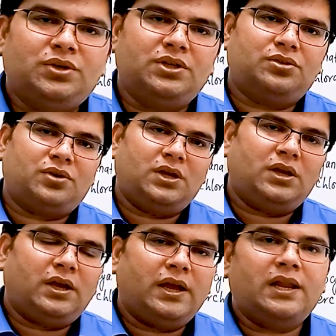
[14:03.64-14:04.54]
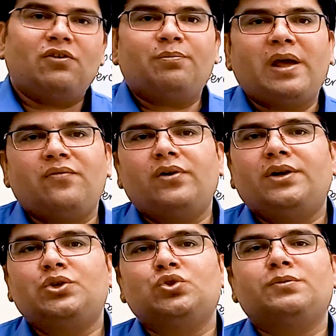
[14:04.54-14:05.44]
T3 in our
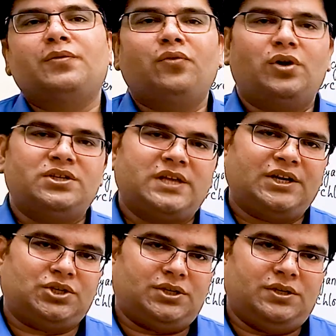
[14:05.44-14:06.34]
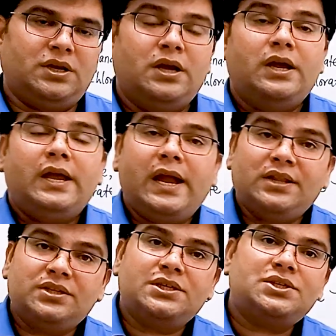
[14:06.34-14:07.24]
peripheral tissues before its action.
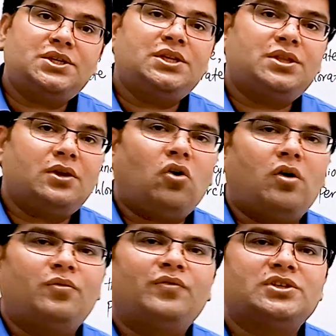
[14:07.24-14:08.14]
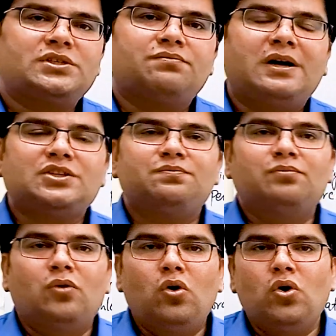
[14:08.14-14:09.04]
And this is T3 hormone which is much
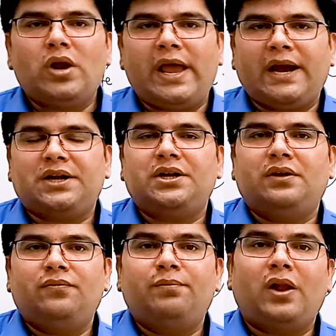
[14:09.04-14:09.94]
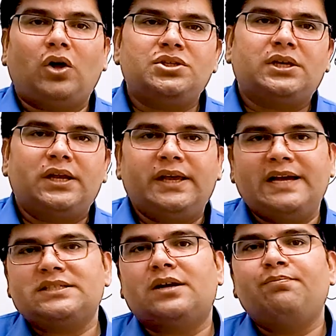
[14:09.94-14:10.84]
more active biologically
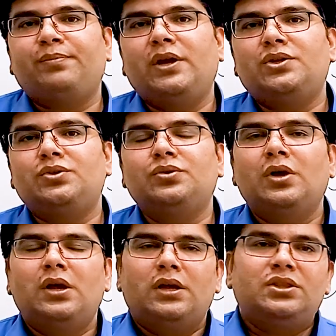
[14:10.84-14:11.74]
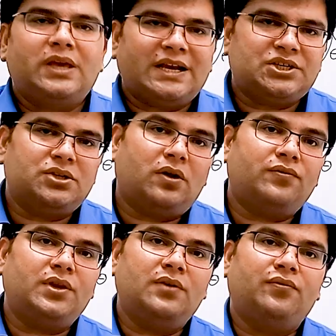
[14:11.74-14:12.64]
as compared to the action
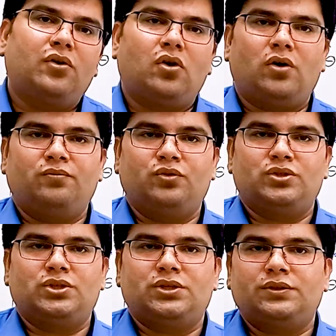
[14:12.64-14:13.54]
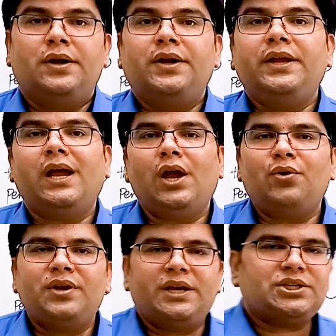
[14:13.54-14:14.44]
of T4 hormones.
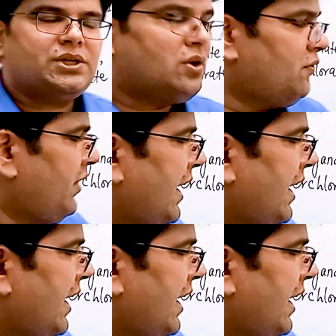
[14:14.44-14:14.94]
Deiodination of